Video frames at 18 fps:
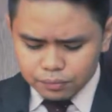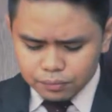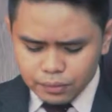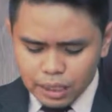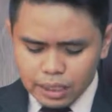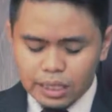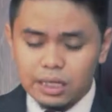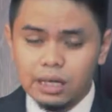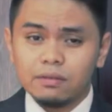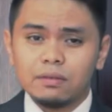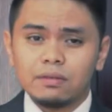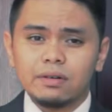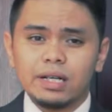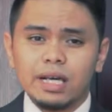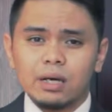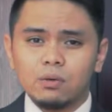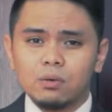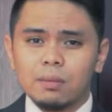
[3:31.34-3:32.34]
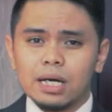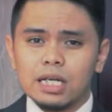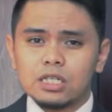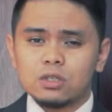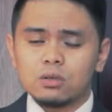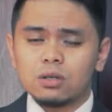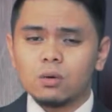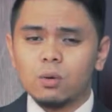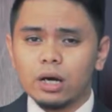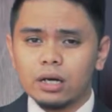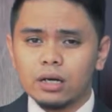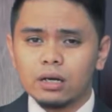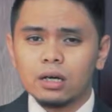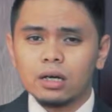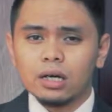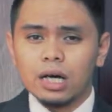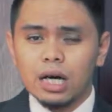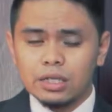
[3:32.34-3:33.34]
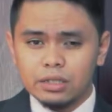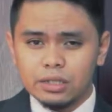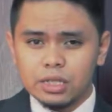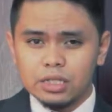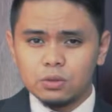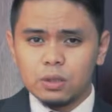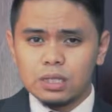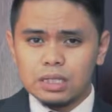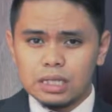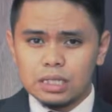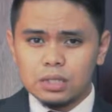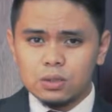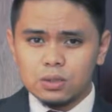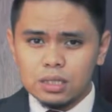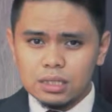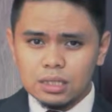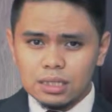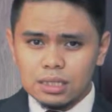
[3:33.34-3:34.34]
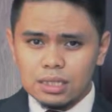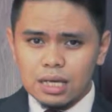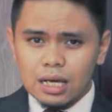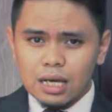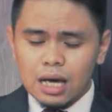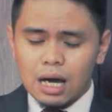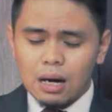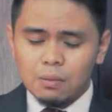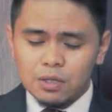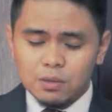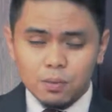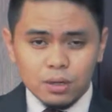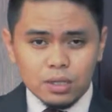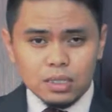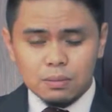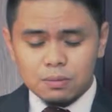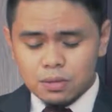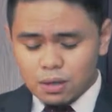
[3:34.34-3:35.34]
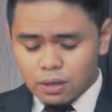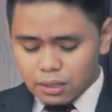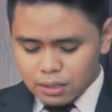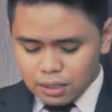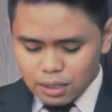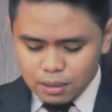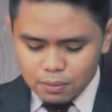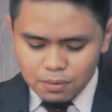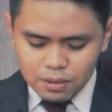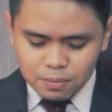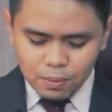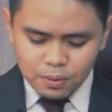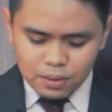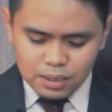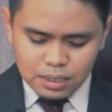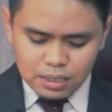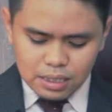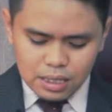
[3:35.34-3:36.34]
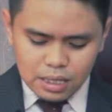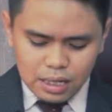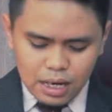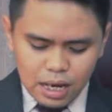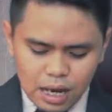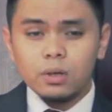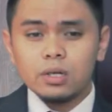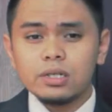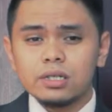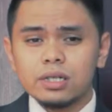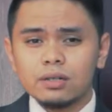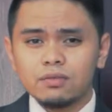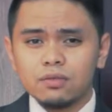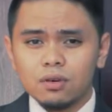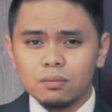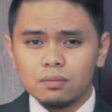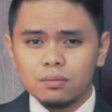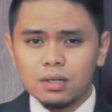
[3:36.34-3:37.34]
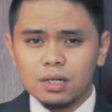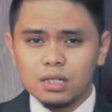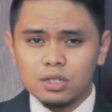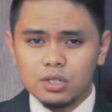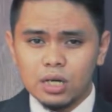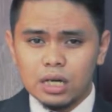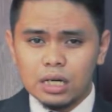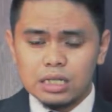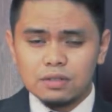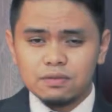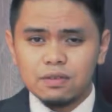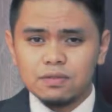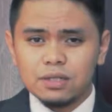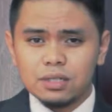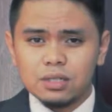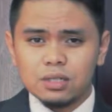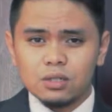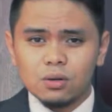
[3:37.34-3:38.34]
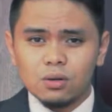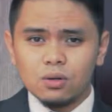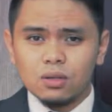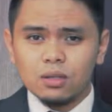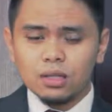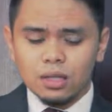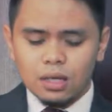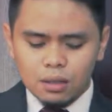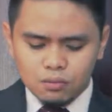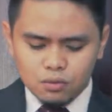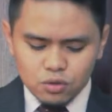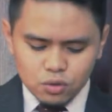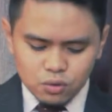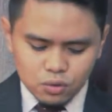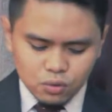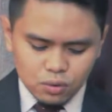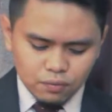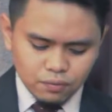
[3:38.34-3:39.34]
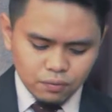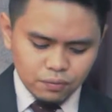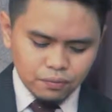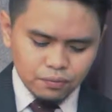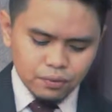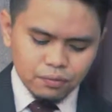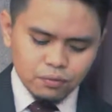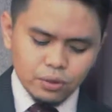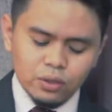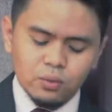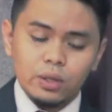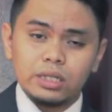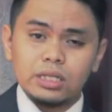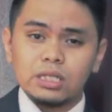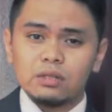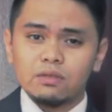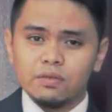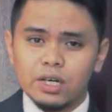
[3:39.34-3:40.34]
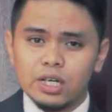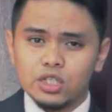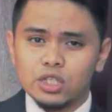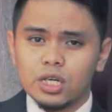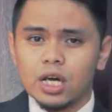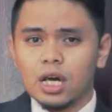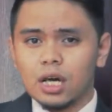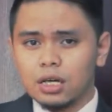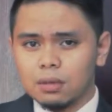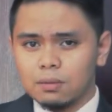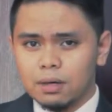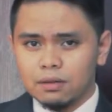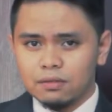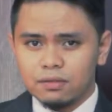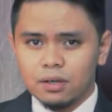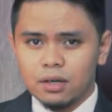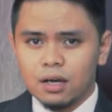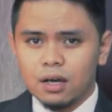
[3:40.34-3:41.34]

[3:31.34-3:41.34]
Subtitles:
And at the end of the day, we managed to acquire 126 respondents ranging from as young as 15 years old to 41 years of age and above.